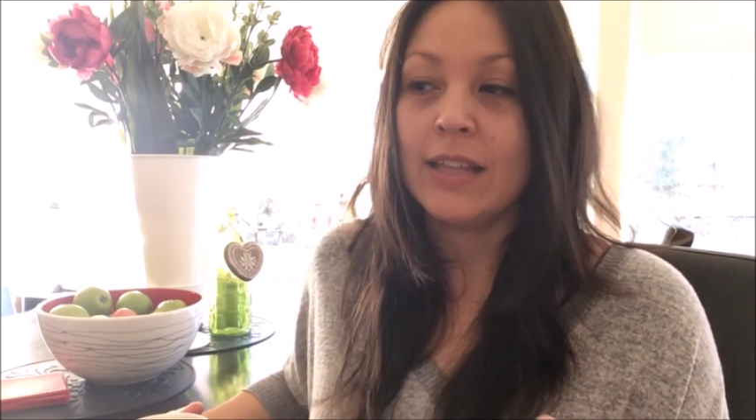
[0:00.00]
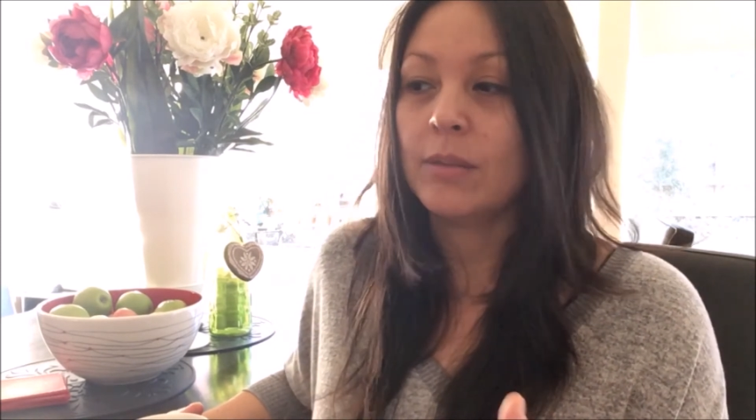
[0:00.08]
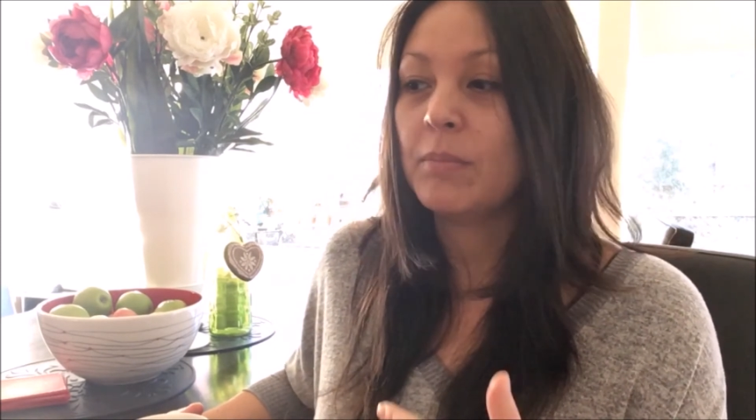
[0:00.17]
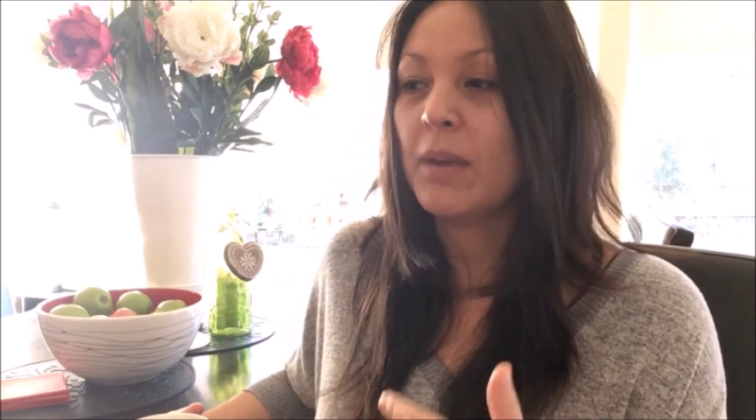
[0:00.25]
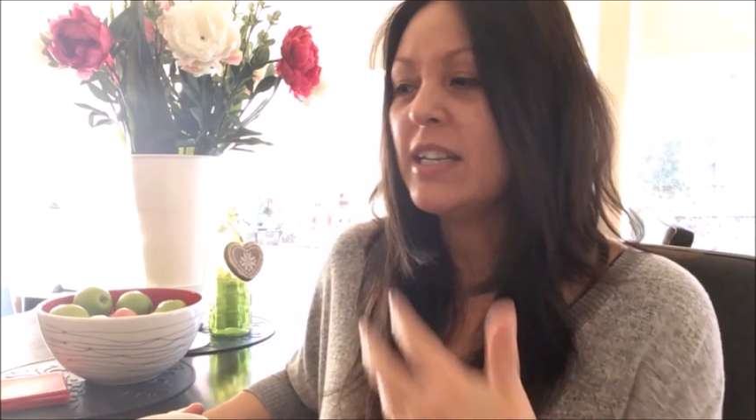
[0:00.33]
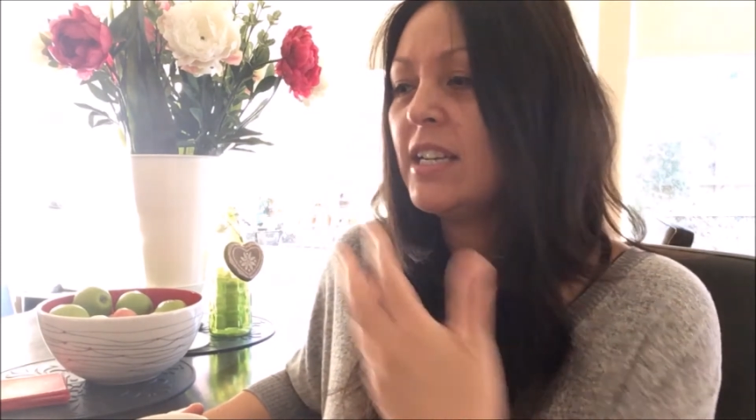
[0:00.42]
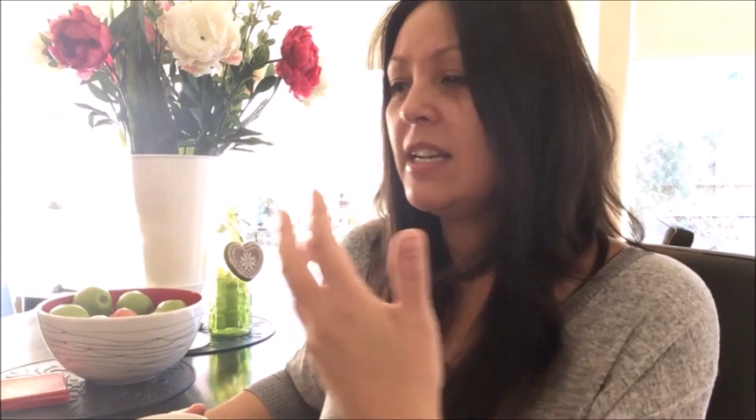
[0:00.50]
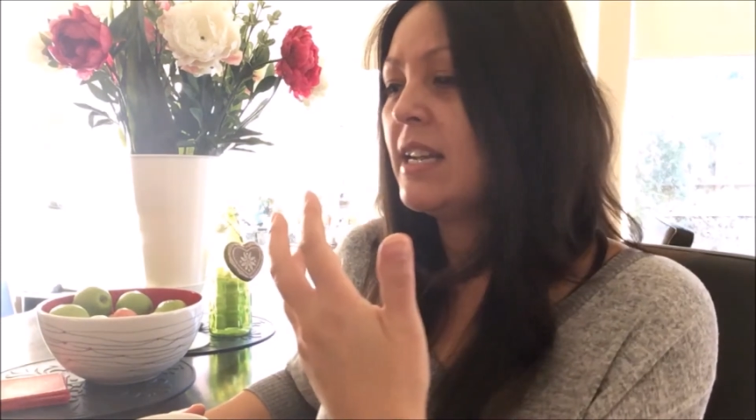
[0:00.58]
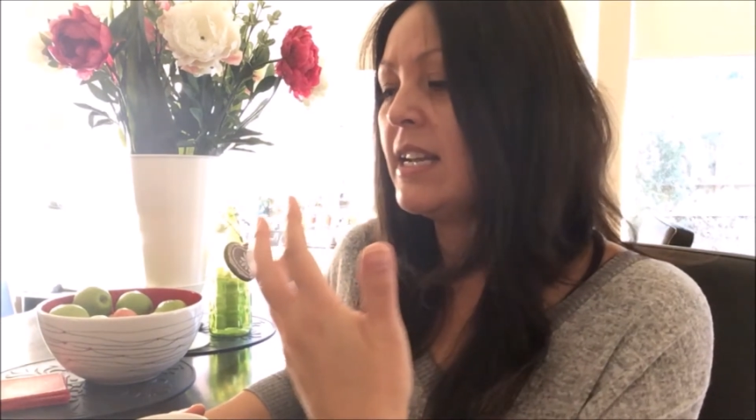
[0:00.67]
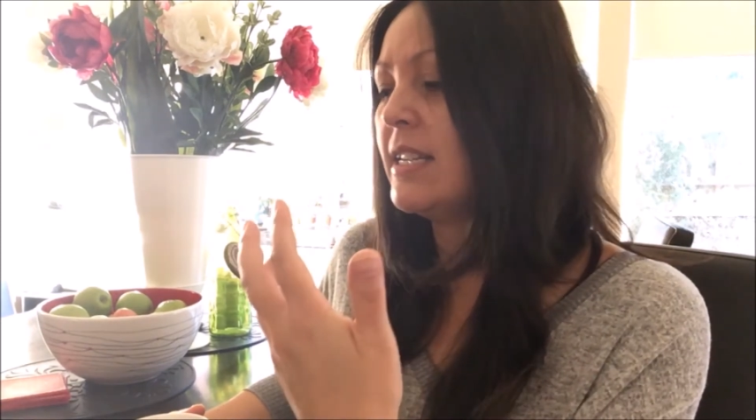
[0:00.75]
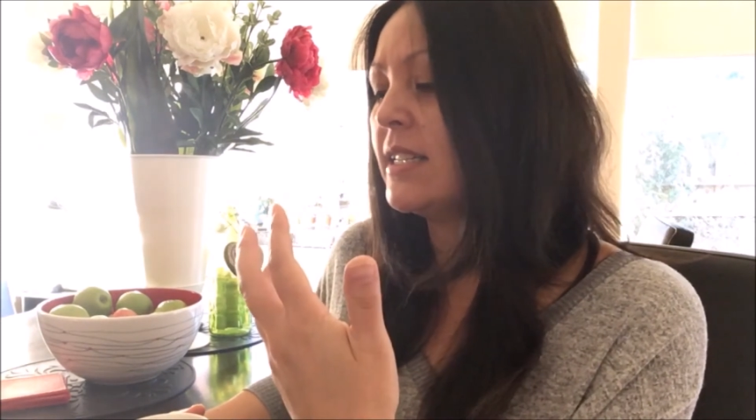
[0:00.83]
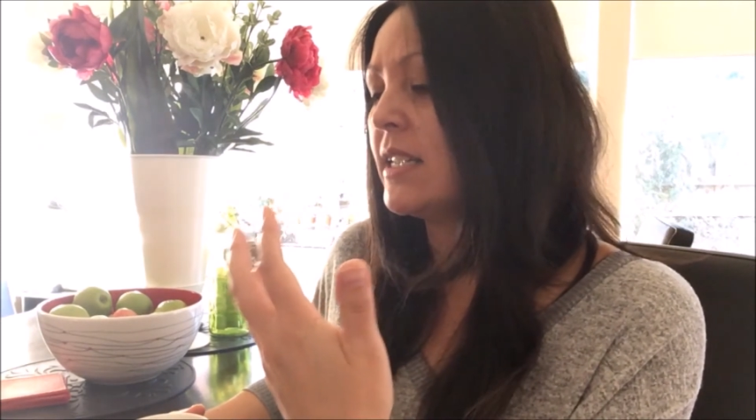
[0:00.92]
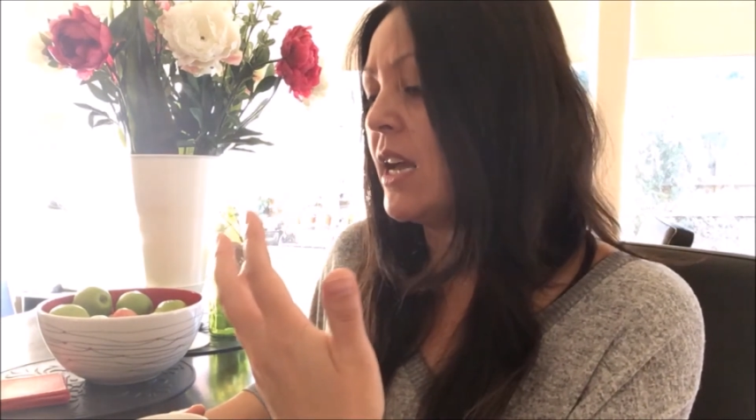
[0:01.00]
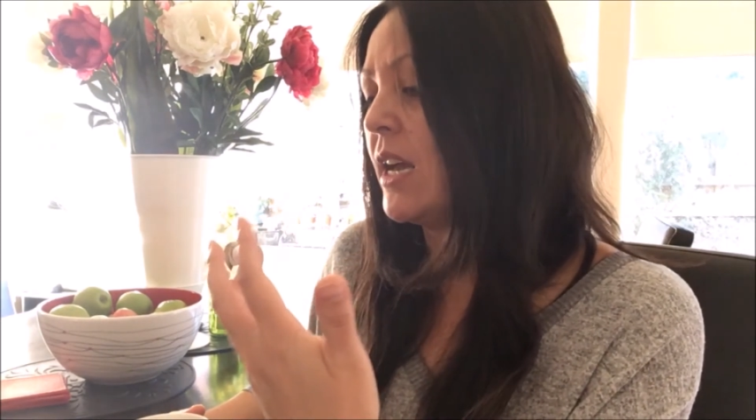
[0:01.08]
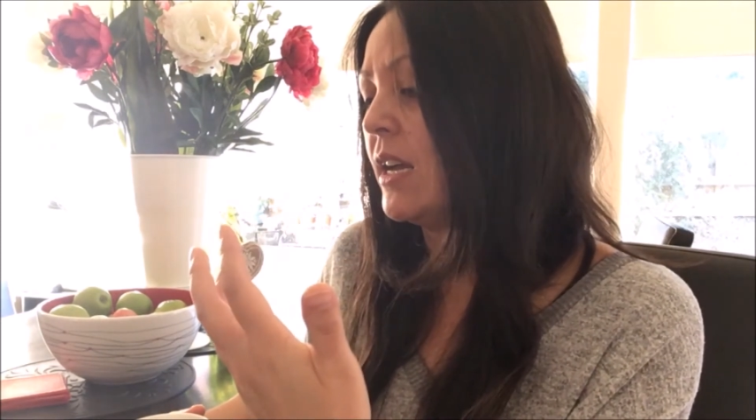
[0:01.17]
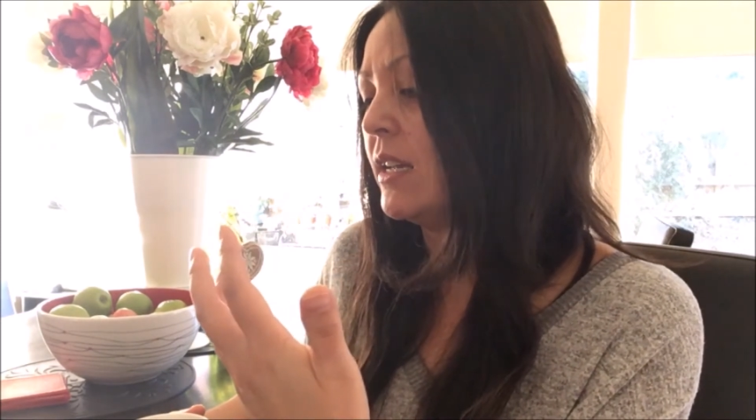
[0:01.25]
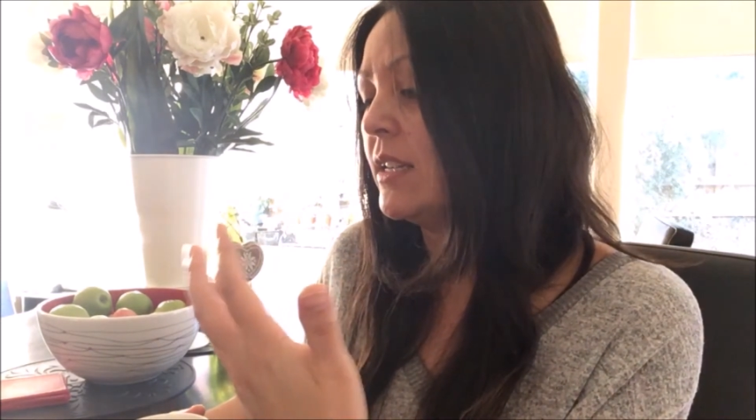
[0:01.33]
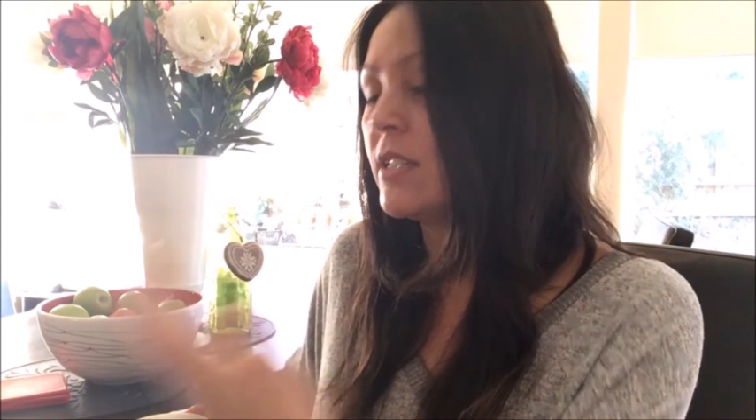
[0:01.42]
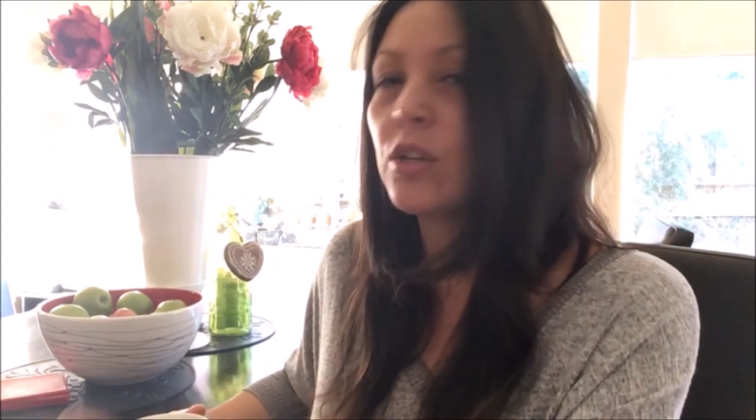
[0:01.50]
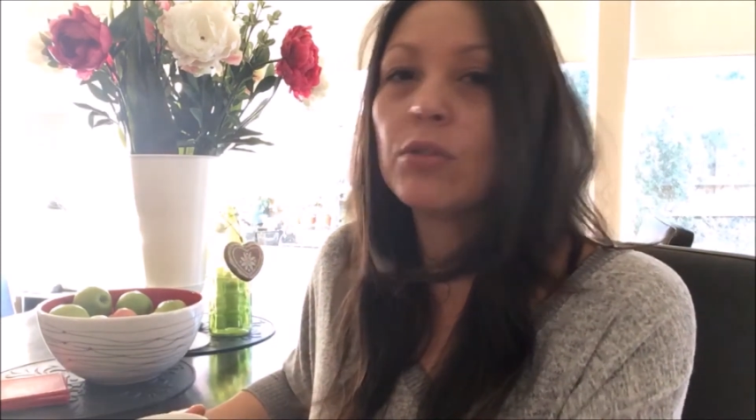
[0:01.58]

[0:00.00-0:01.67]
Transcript: money doesn't